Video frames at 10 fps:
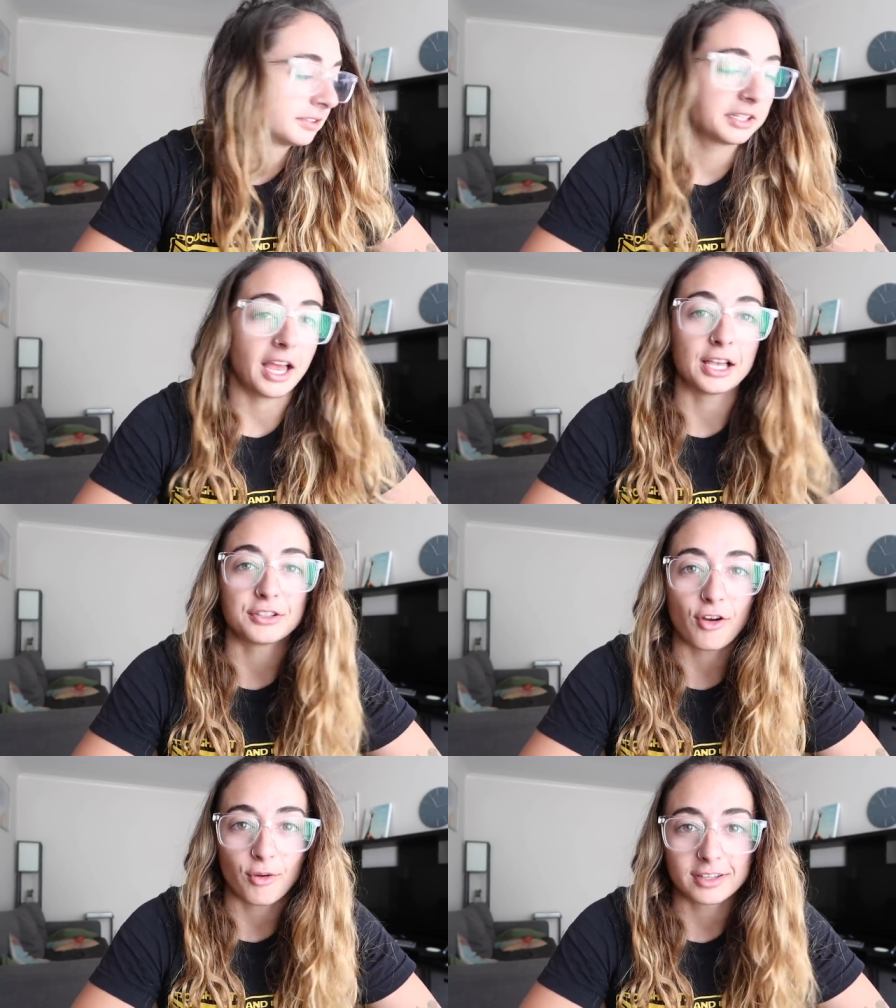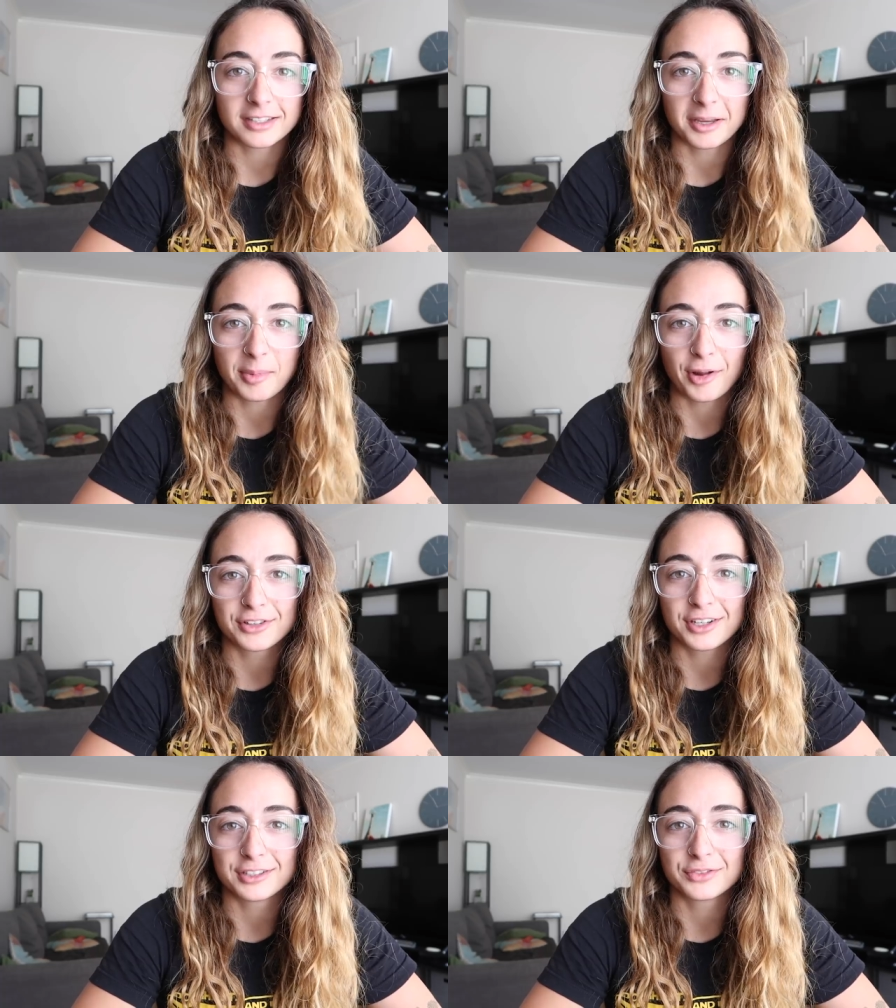As always, I
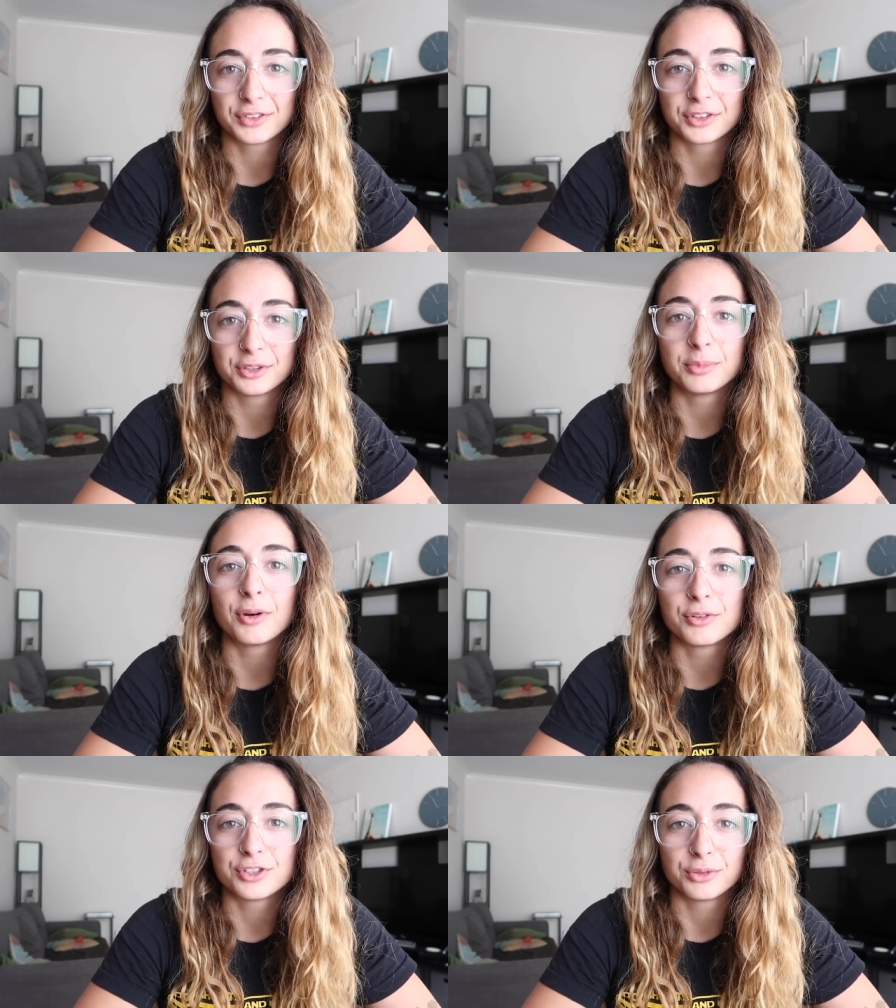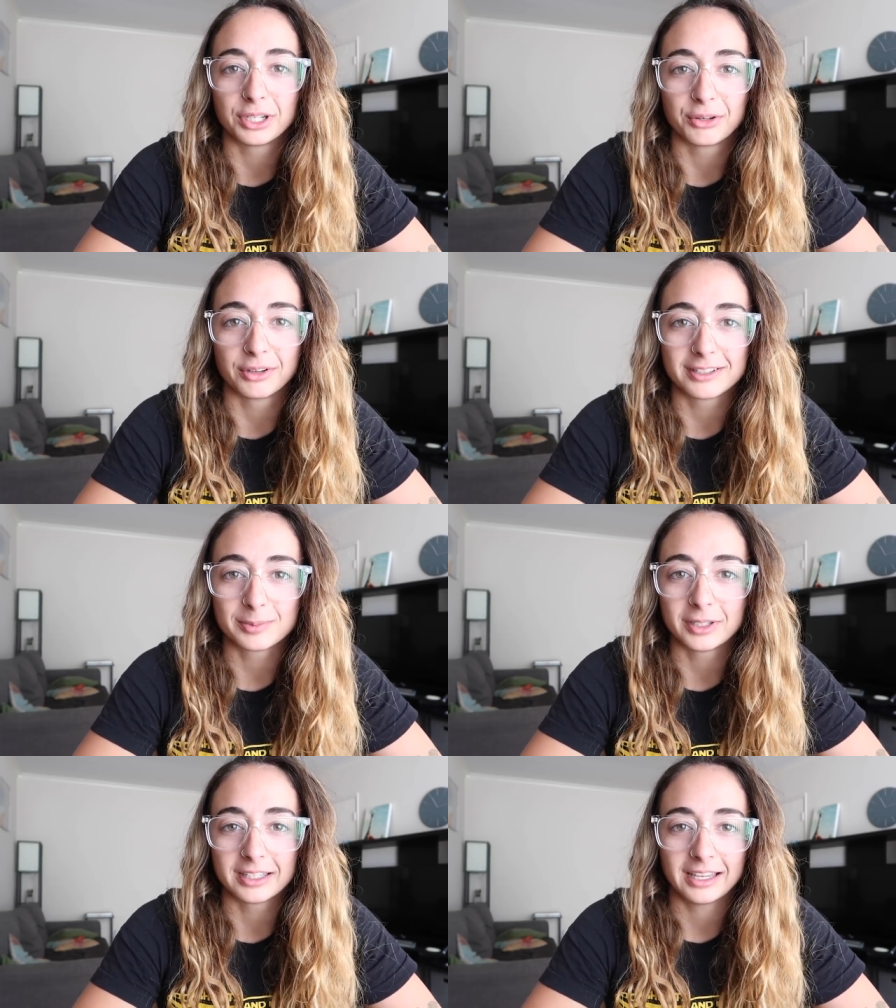apologize for the bone chewing noise,
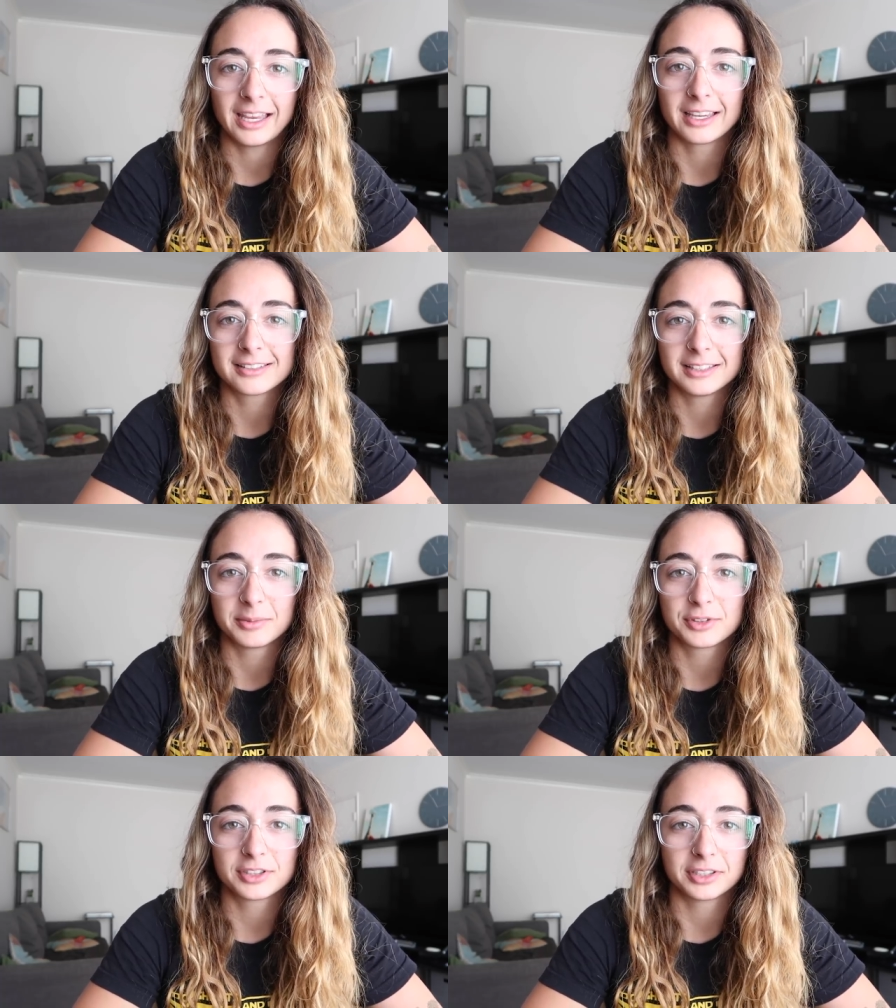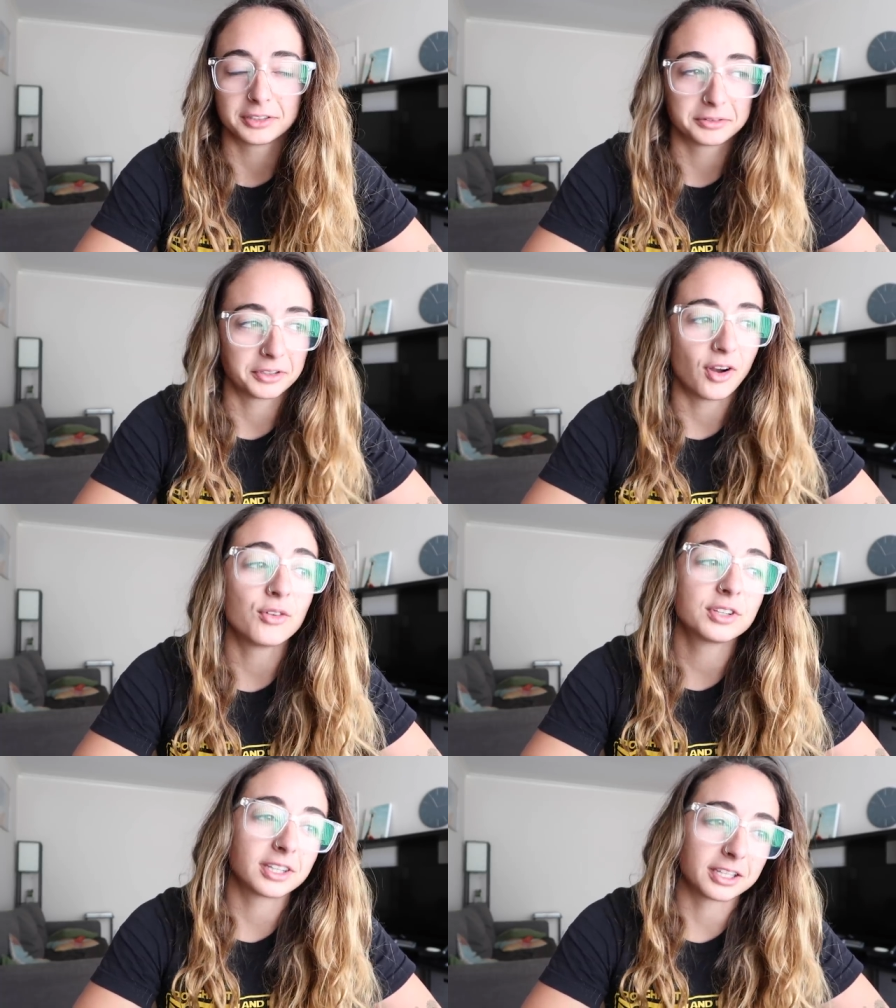but Hank seems to
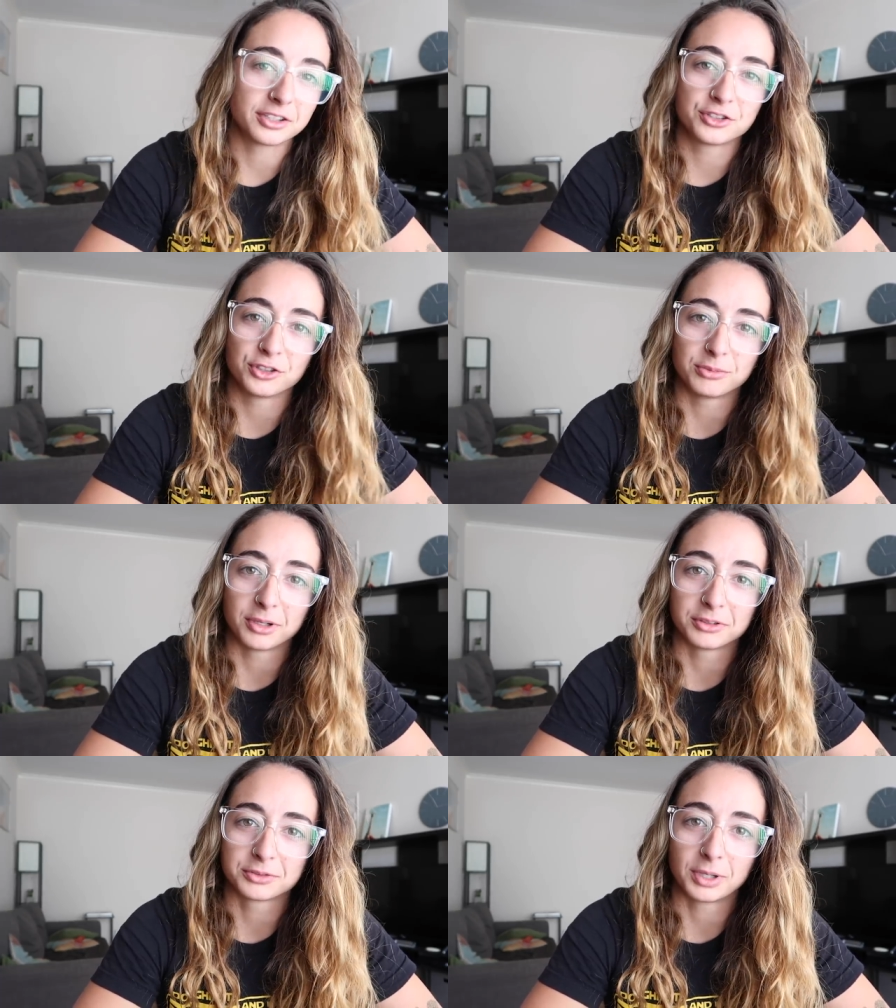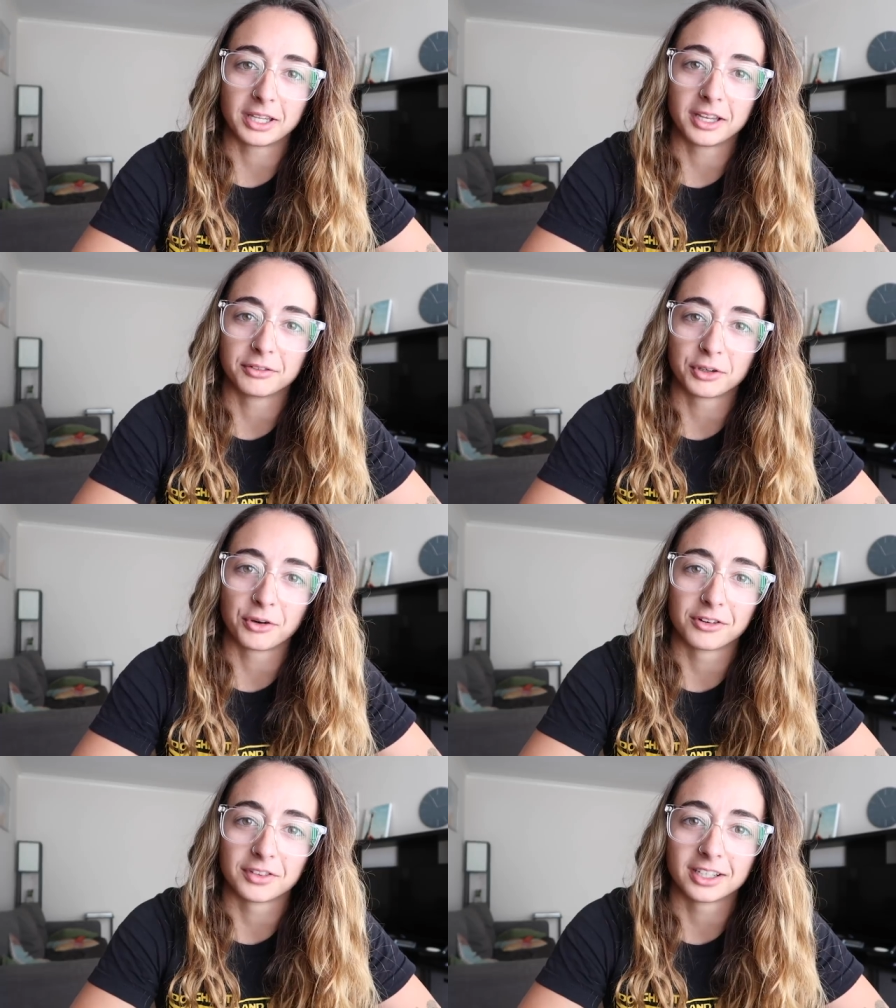only like to chew bones while I
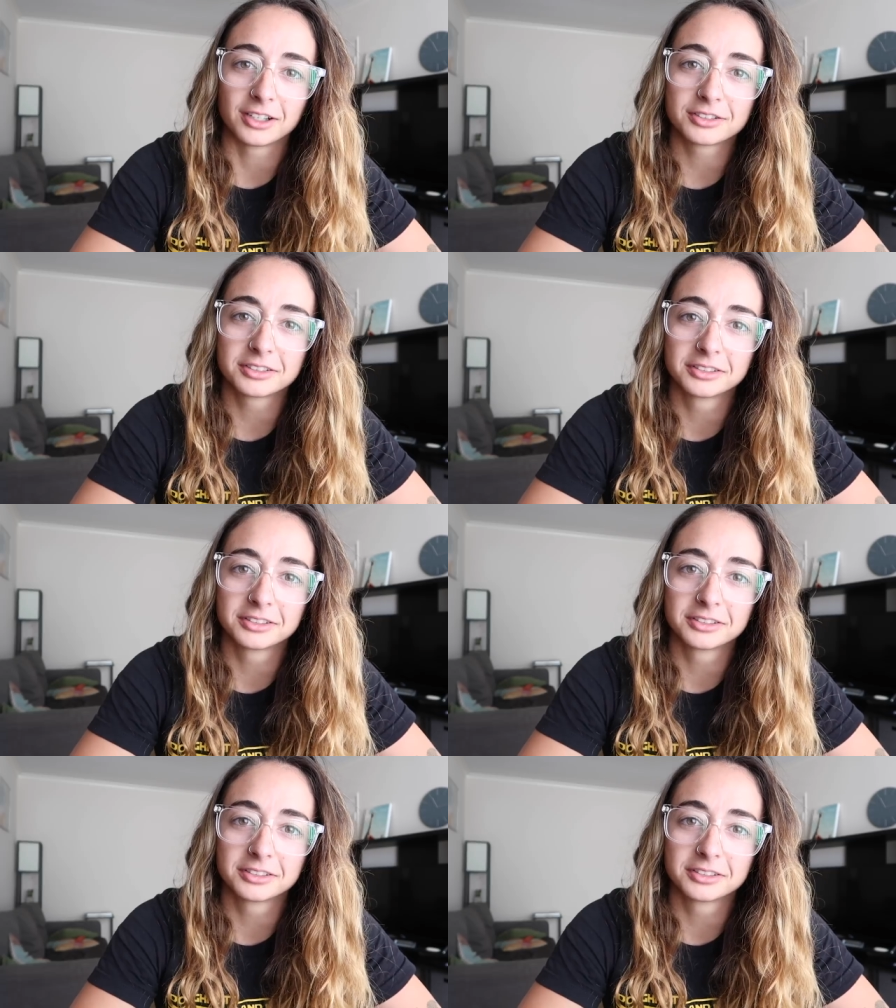record videos.